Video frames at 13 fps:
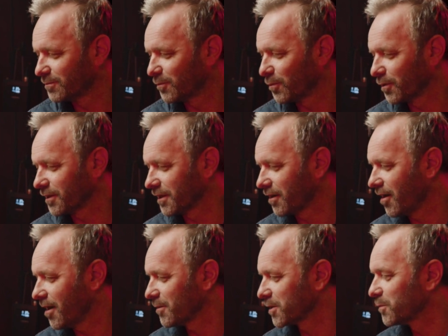work in
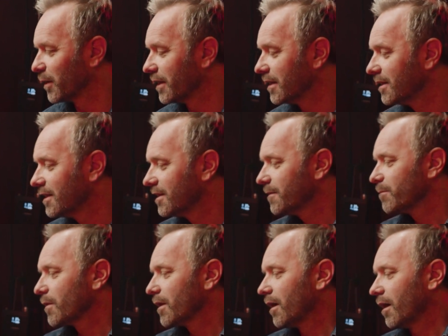comics. But
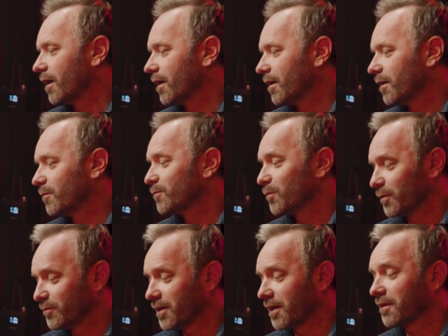
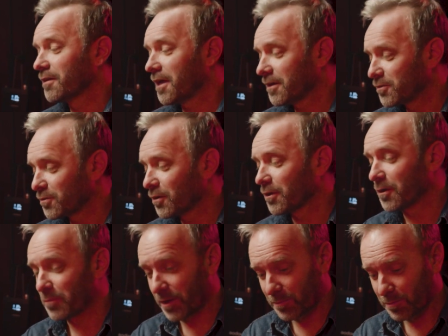we've done a lot of drawing
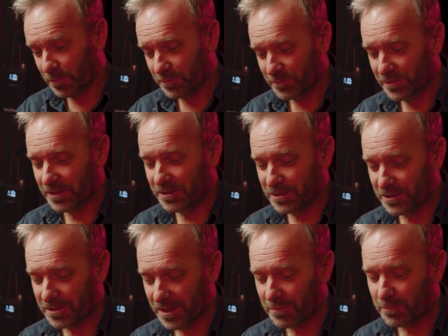on paper, let's
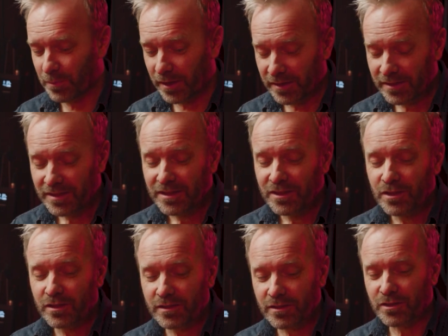just say. But
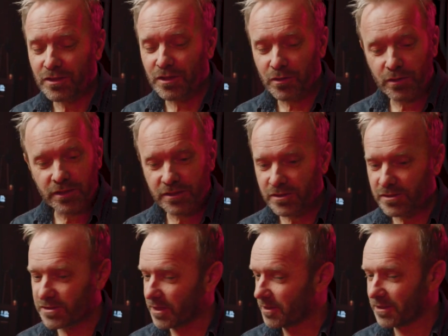there is
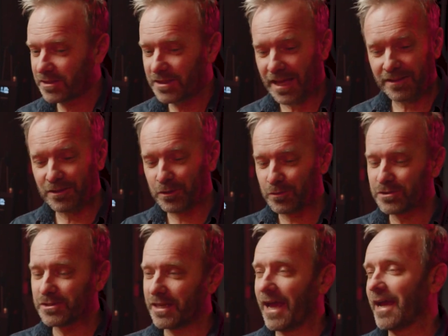suddenly that little
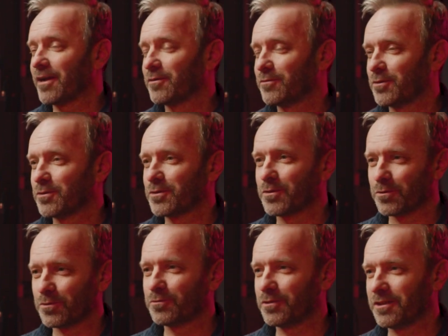stack of those
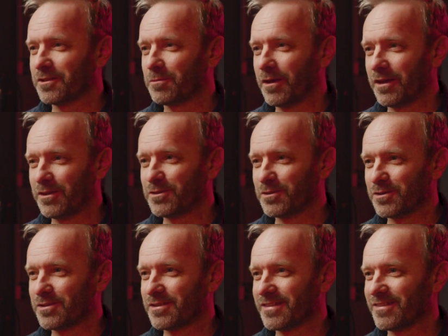GirlFIEND
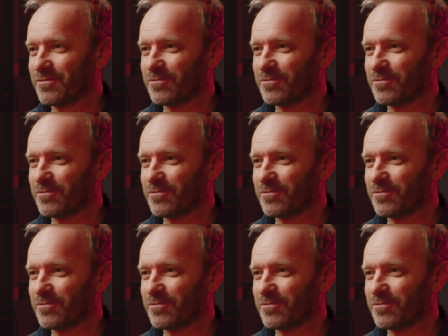pages